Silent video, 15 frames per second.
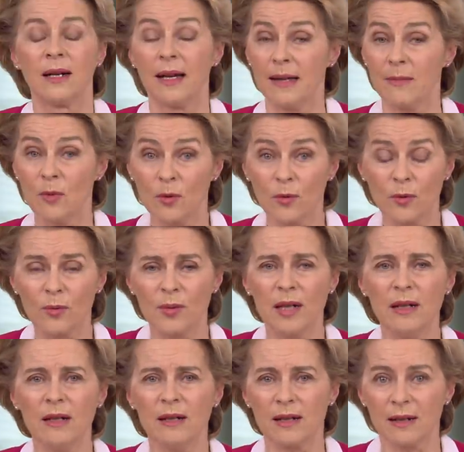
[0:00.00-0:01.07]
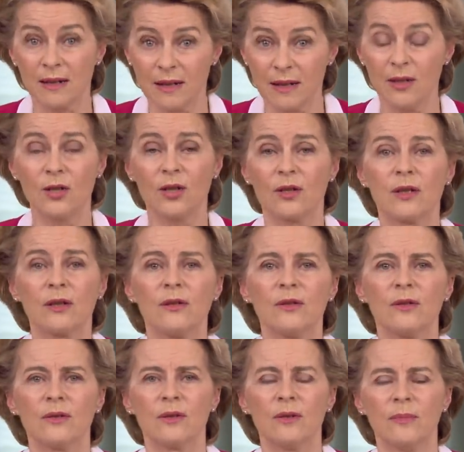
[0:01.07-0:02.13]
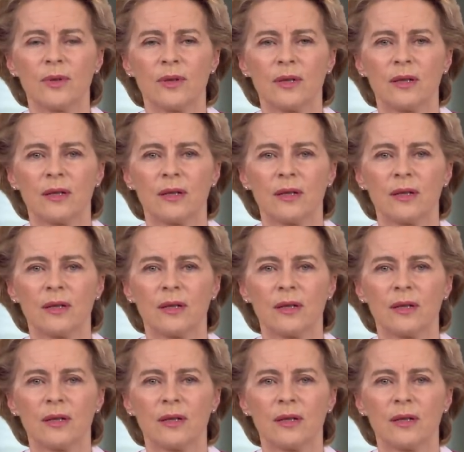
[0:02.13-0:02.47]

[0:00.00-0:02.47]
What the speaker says: a more green and digital Europe.